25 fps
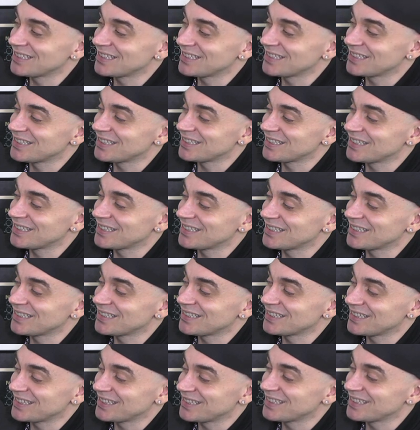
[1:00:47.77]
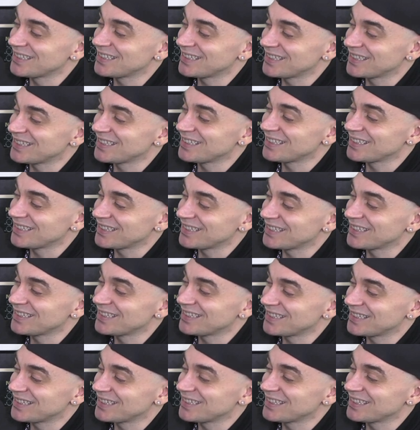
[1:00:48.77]
Still here. Still
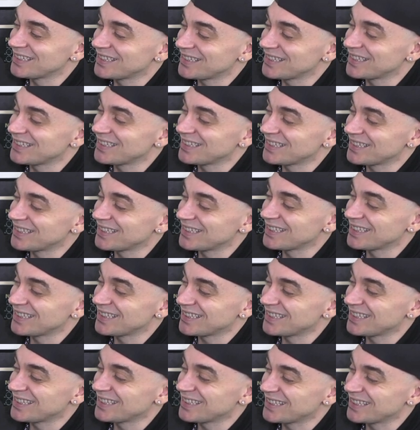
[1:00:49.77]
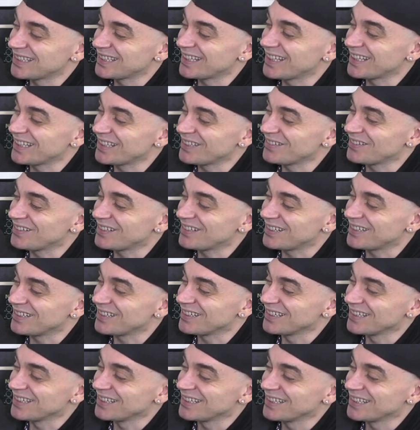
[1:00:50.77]
kicking it. Yeah, you
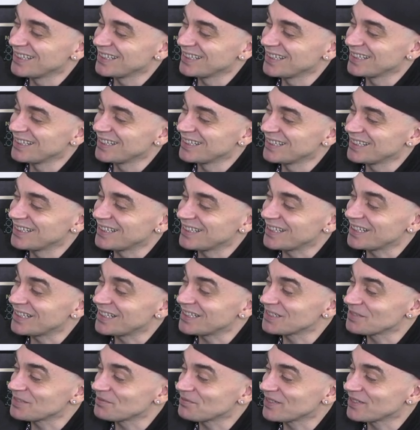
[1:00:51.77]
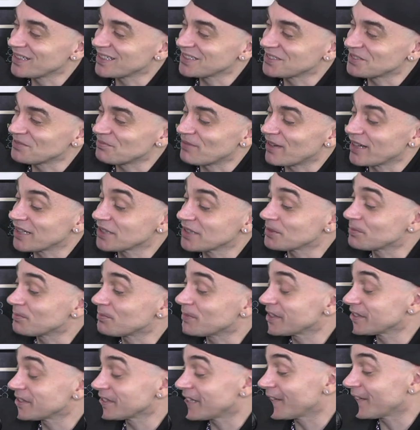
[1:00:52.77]
are. And it's a pleasure, man. It's
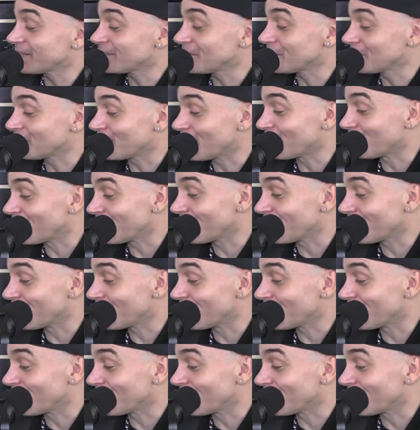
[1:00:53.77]
a pleasure having you on,